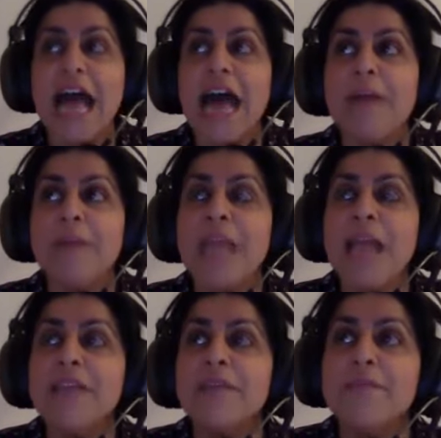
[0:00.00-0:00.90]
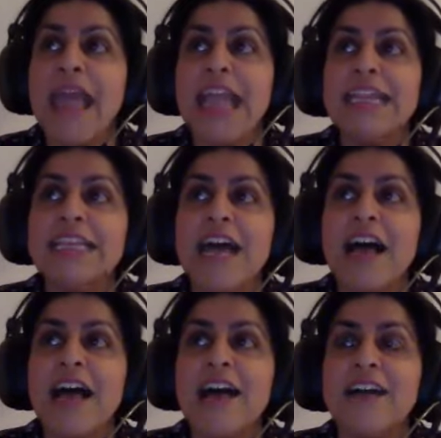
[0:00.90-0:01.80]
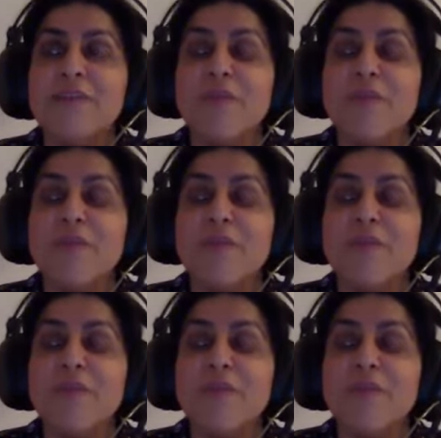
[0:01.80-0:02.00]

Um, the main, uh,